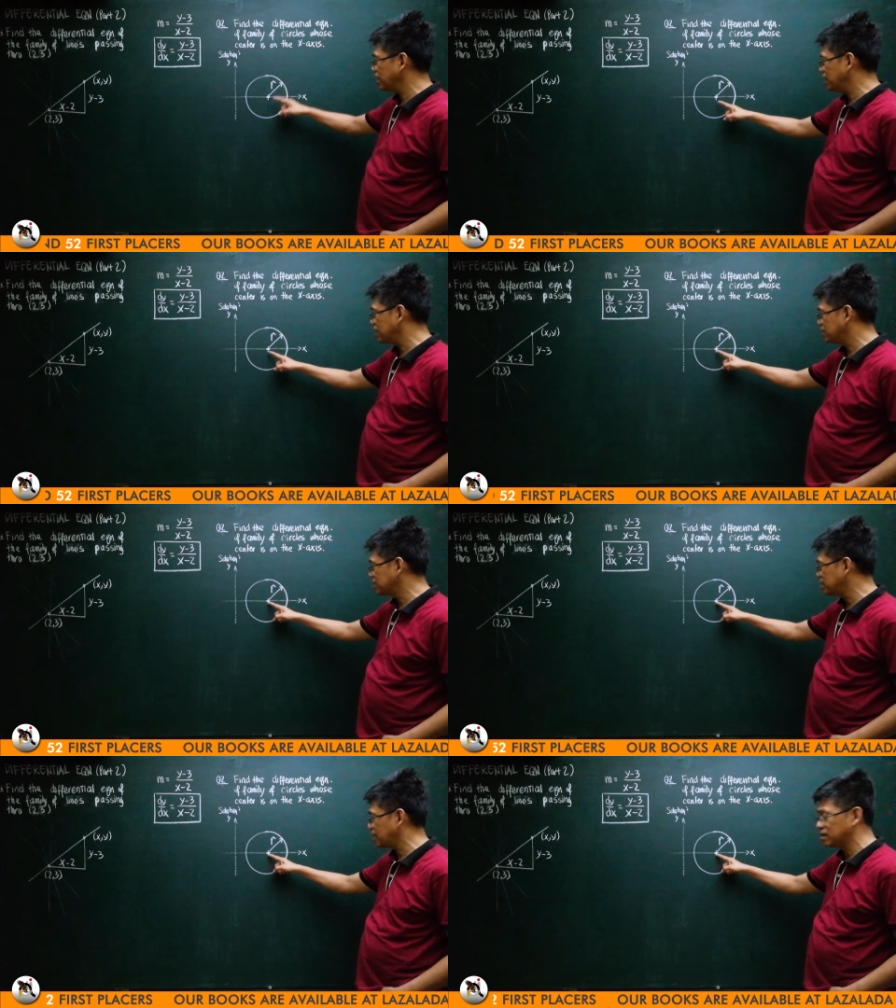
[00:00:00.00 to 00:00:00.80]
and the
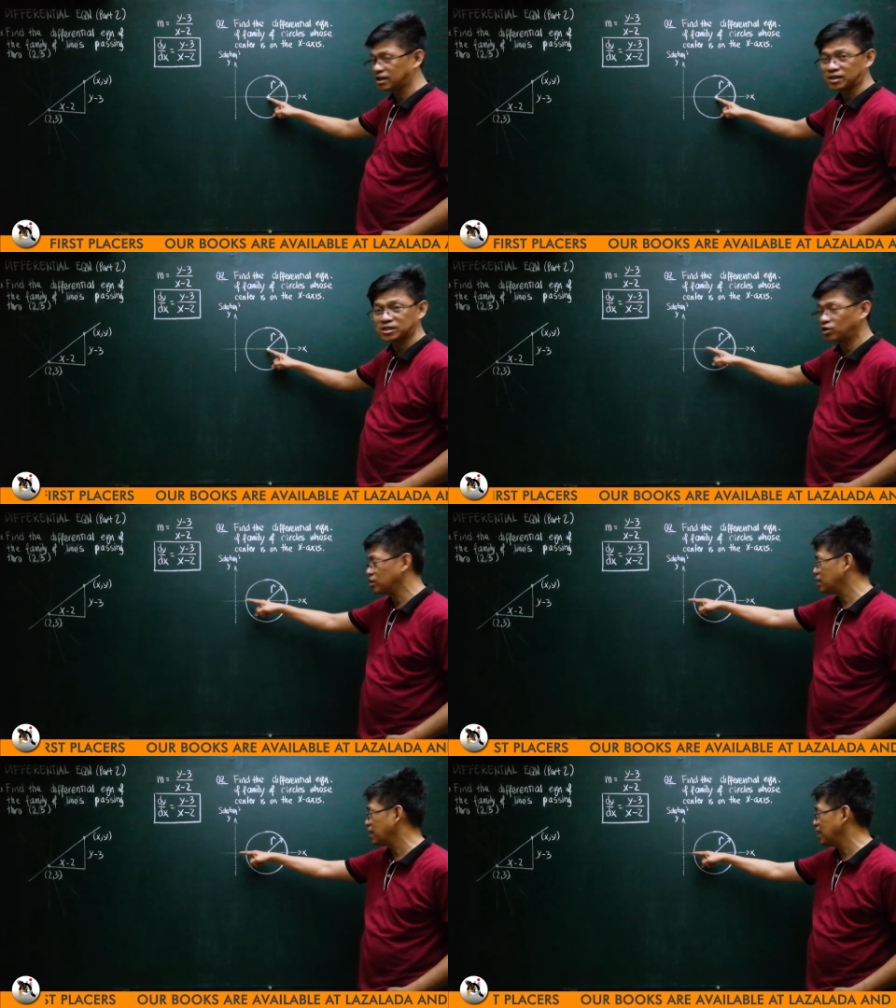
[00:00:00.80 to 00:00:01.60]
center is
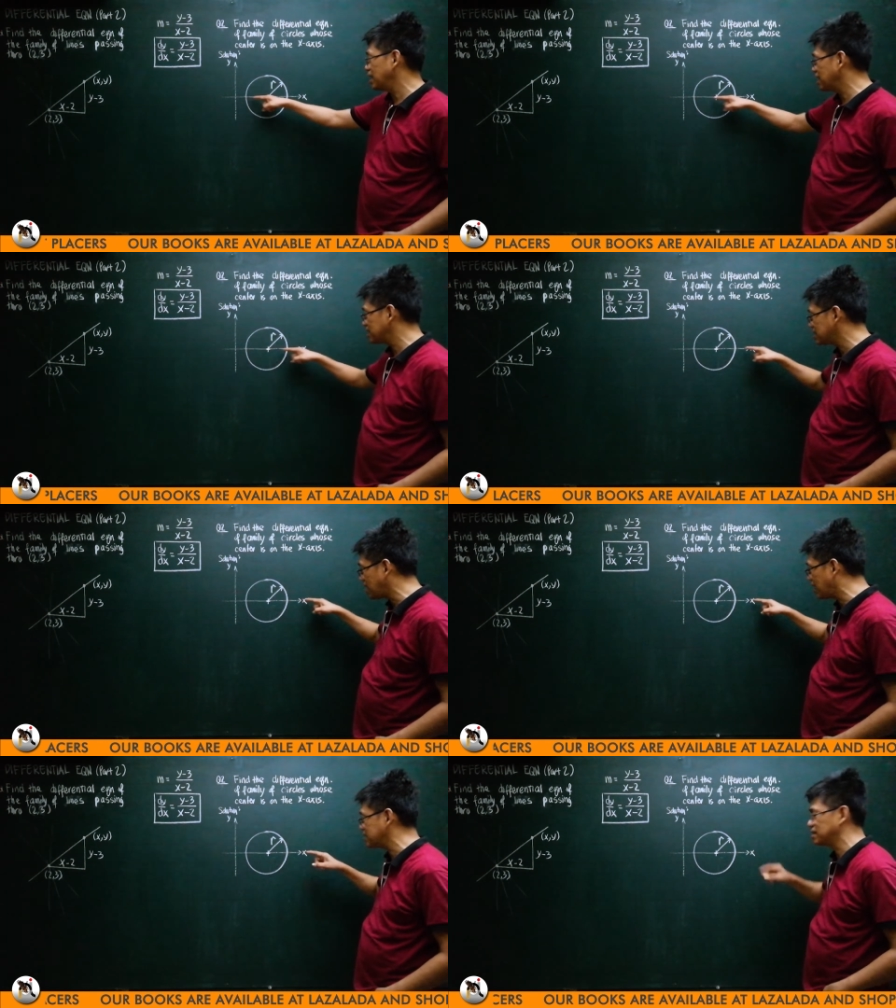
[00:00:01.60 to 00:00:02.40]
on the
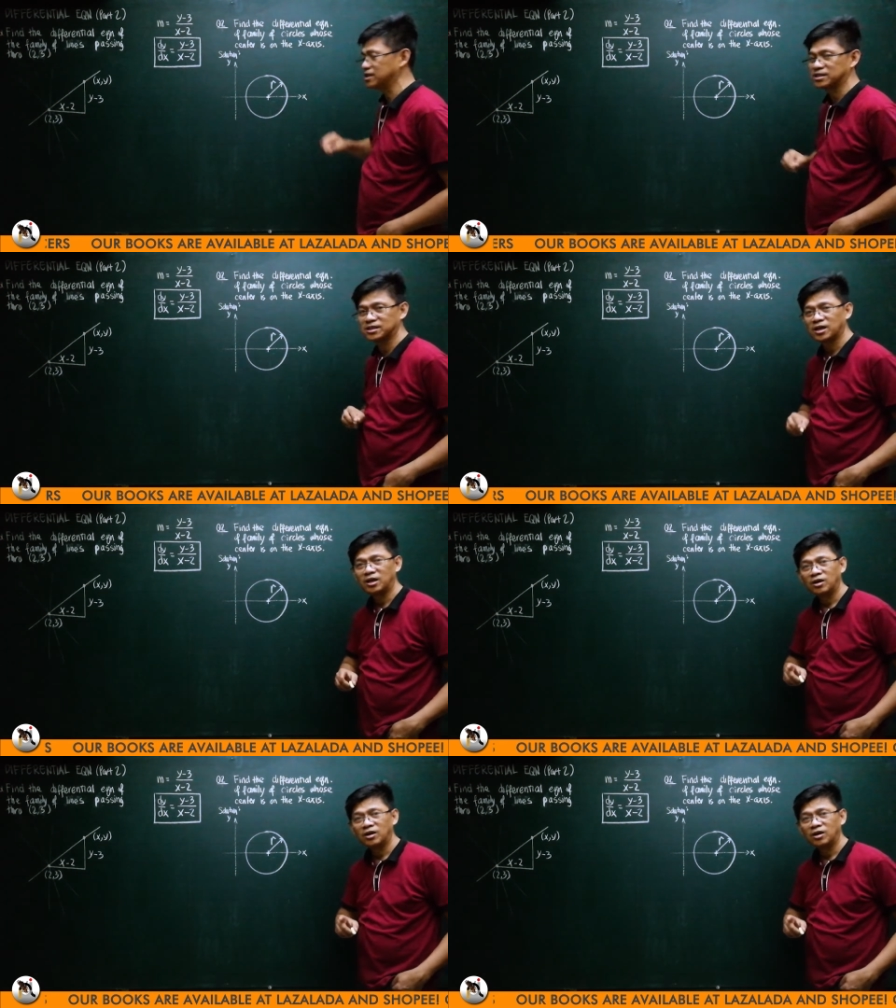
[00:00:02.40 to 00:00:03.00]
x-axis,